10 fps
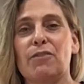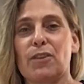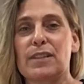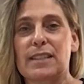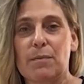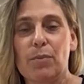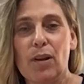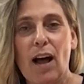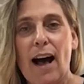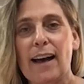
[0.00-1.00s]
very
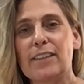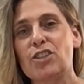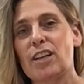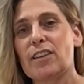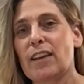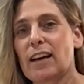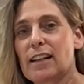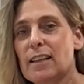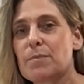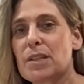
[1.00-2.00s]
simple high chair that
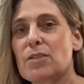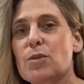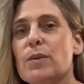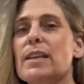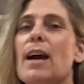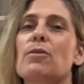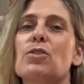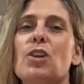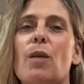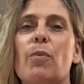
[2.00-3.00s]
clips onto a
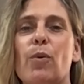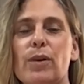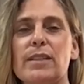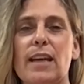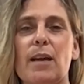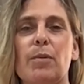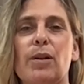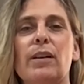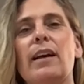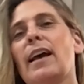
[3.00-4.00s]
countertop or a
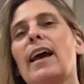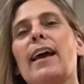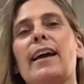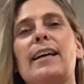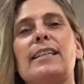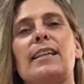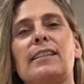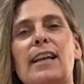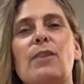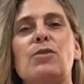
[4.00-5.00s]
table and
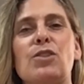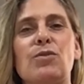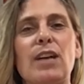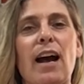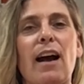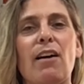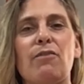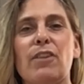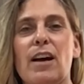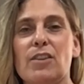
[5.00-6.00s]
allows you to have
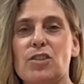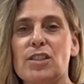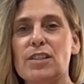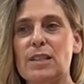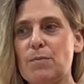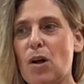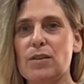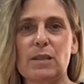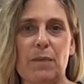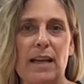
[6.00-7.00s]
just a small
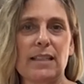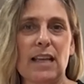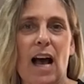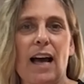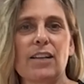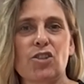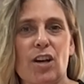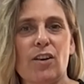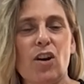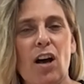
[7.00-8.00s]
space high
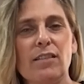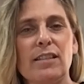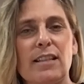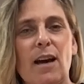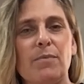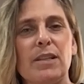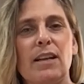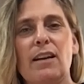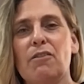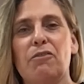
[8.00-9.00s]
chair concept
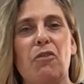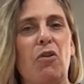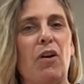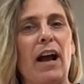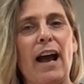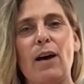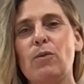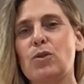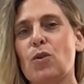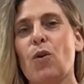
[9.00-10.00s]
for
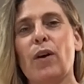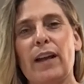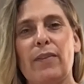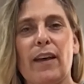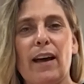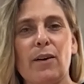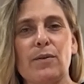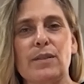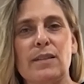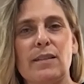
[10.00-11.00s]
out or in the
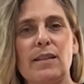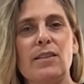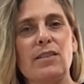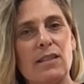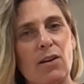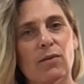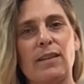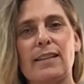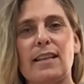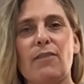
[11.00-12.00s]
house. So
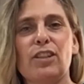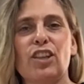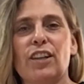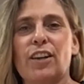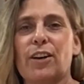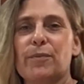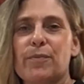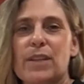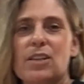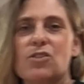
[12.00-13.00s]
let's have a look at her.
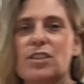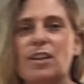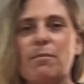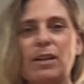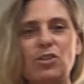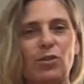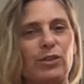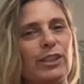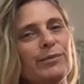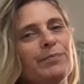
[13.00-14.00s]
She's on my
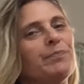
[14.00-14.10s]
shoulder.